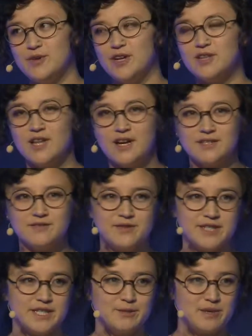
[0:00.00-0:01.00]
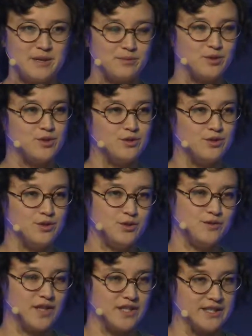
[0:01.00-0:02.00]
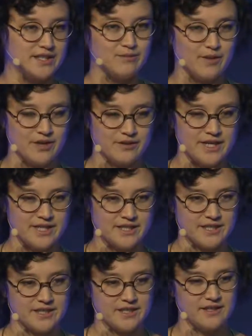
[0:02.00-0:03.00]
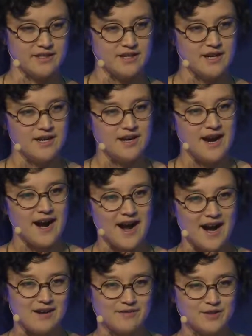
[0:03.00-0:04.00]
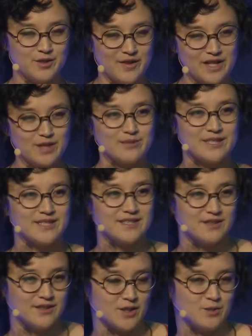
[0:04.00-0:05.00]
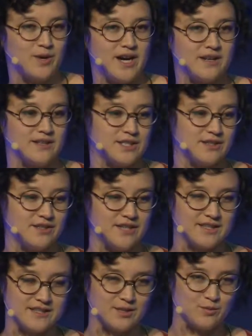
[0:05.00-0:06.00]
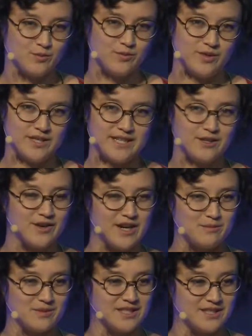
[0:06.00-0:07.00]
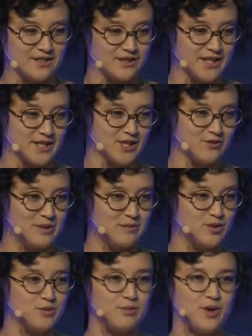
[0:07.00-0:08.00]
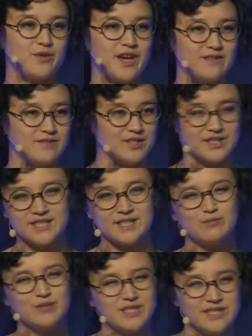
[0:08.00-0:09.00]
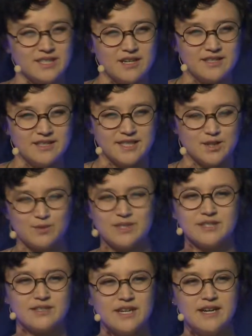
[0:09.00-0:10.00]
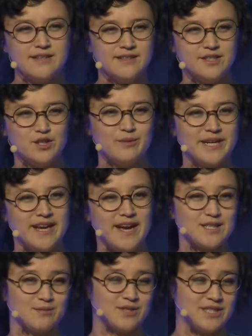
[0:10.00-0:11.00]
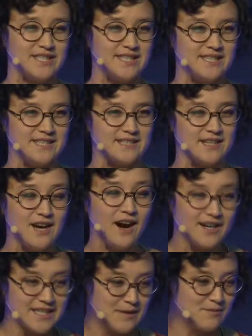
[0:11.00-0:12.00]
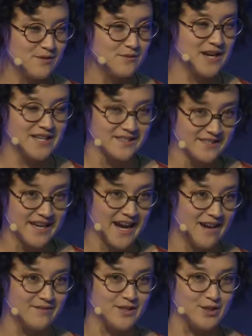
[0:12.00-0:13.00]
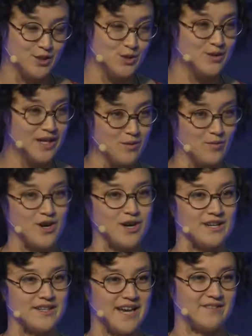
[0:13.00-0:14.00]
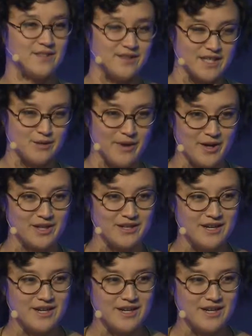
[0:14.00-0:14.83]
a lot of the people who do volunteer moderation have development skills as well. So they're at this incredible intersection of people who both have the system building knowledge as well as the domain expertise, on top of the fact that they have to do that work and they have to think about it,